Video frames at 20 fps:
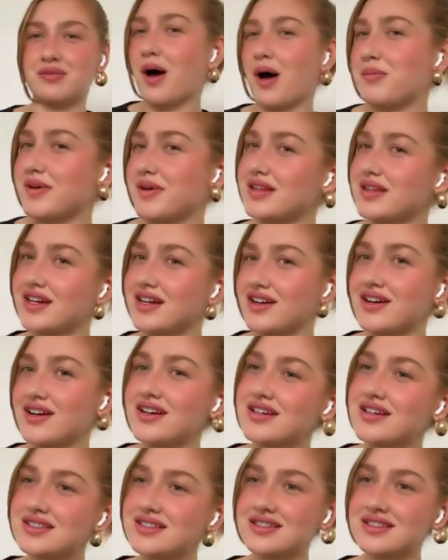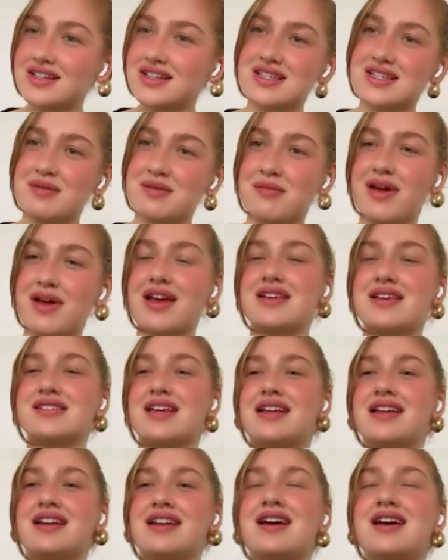poppy lyrics because it makes
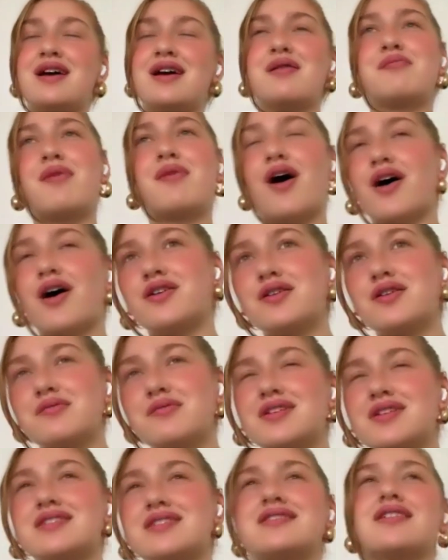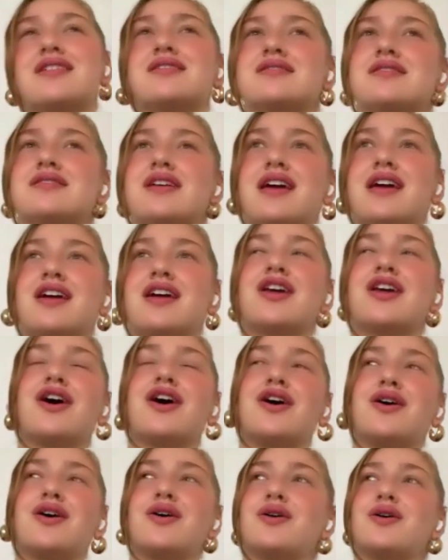it modern, but it's also like an
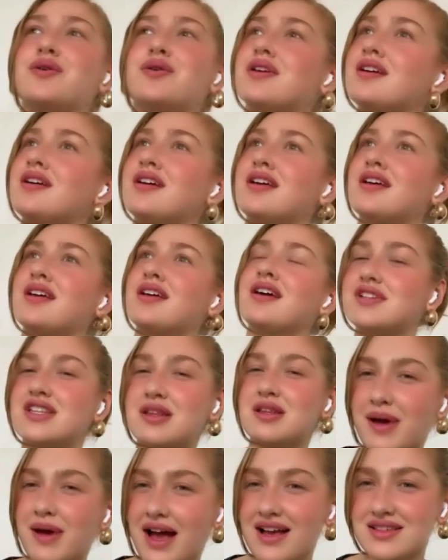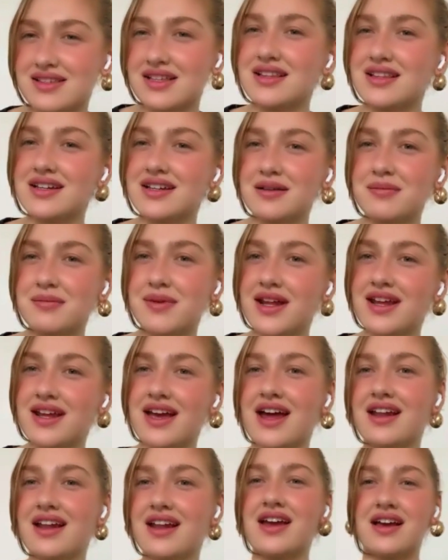ode to the past a little bit.
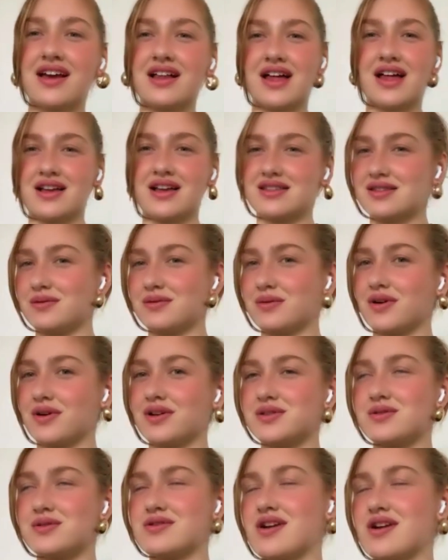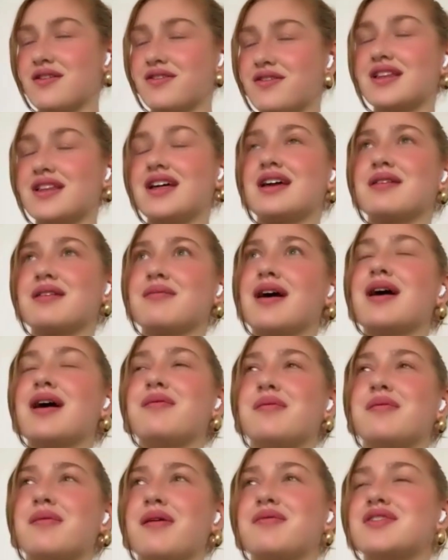It kind of like collides the worlds, which I feel like in my
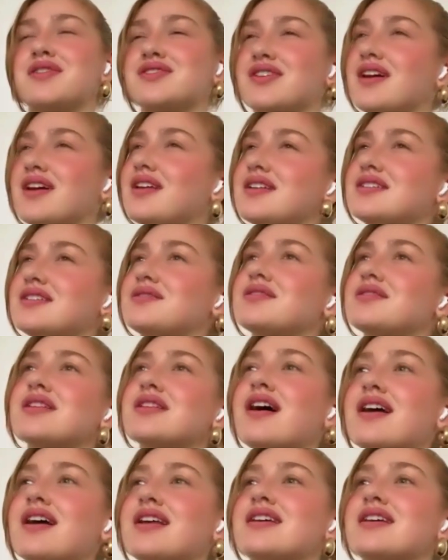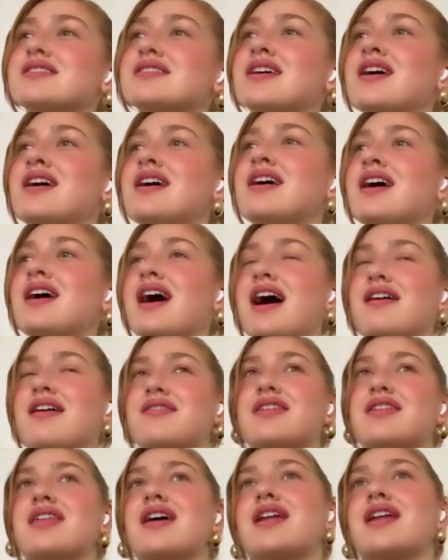album I've been trying to do a lot is
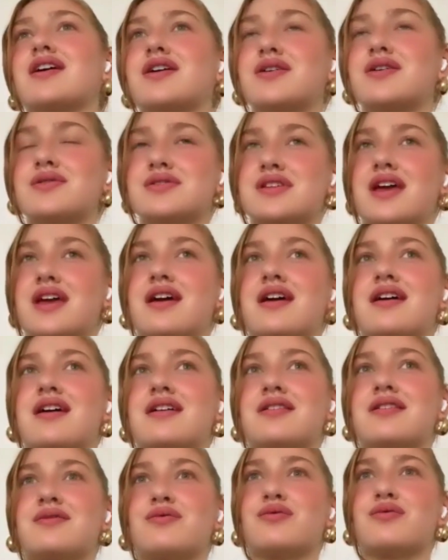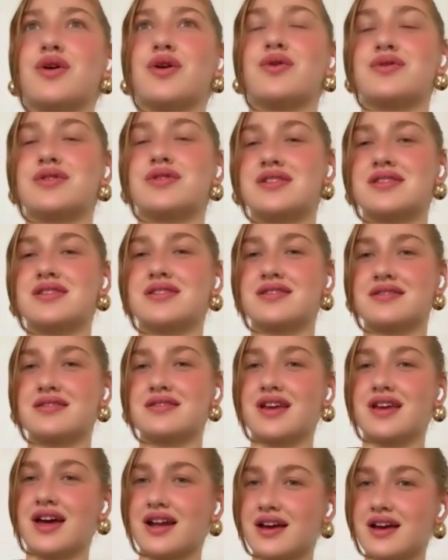have like that acoustic roots
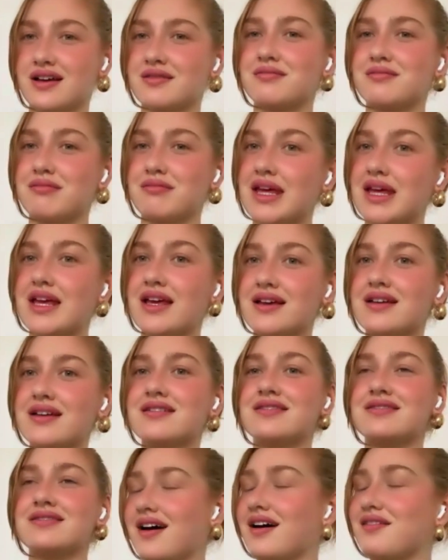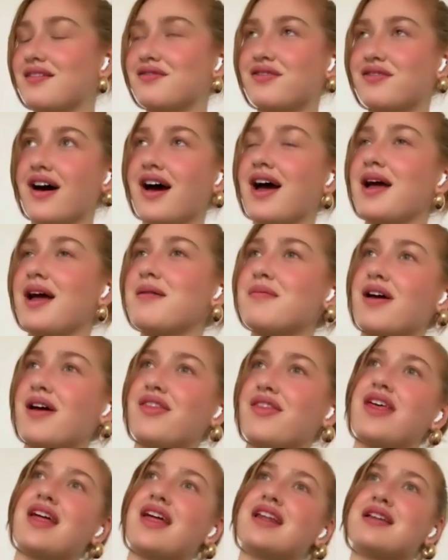kind of me vibe
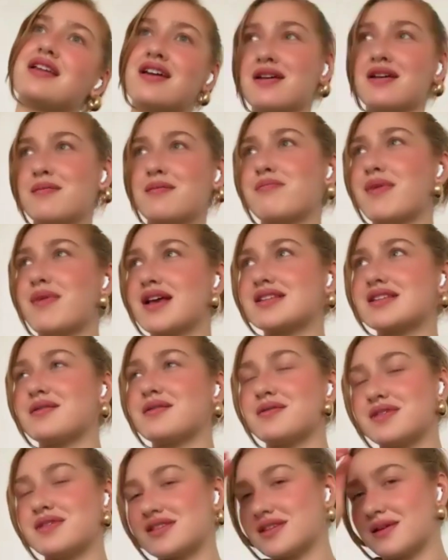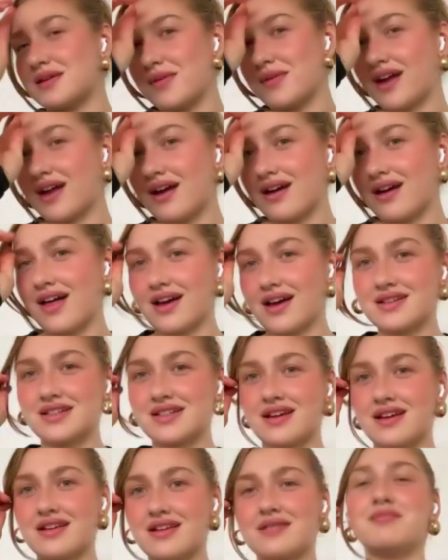and then mix it with some like
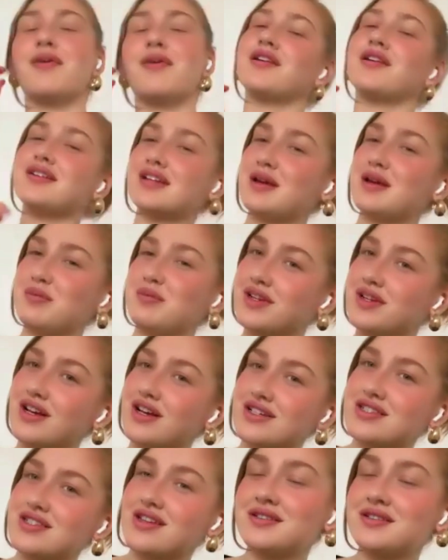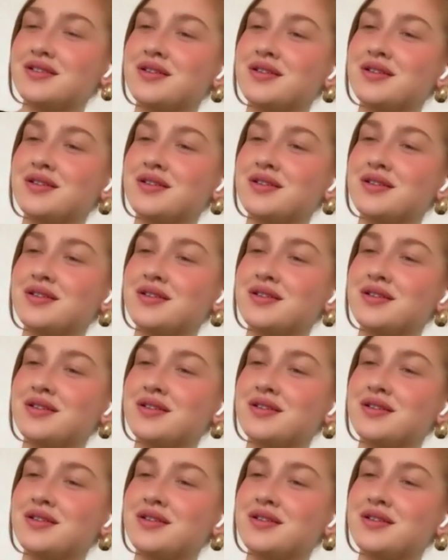eclectic modern day production.